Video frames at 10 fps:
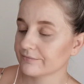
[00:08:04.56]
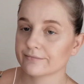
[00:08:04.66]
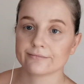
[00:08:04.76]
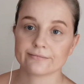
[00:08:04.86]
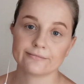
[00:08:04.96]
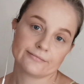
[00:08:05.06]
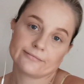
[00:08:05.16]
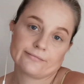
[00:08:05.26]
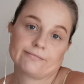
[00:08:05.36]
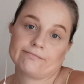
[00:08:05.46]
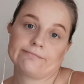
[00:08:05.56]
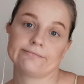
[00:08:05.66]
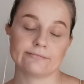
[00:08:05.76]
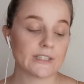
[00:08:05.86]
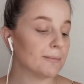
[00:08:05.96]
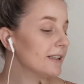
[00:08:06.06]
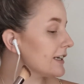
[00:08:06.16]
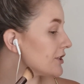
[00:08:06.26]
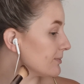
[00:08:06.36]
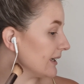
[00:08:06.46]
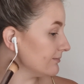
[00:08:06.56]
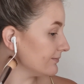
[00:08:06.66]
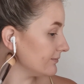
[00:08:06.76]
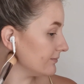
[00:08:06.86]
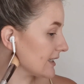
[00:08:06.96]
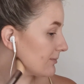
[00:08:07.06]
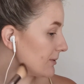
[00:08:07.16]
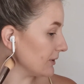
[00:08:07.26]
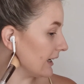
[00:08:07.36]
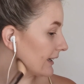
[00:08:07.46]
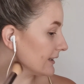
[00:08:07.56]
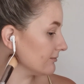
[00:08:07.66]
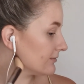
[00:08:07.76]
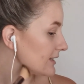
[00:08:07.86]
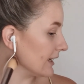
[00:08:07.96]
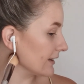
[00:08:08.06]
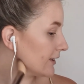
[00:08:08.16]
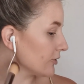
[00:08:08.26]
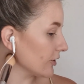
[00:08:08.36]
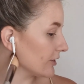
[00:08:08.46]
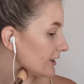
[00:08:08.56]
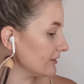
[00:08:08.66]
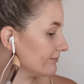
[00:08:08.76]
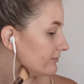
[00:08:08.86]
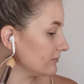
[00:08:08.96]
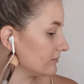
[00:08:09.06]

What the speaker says: But that's just me. Some people like it, nothing wrong with it.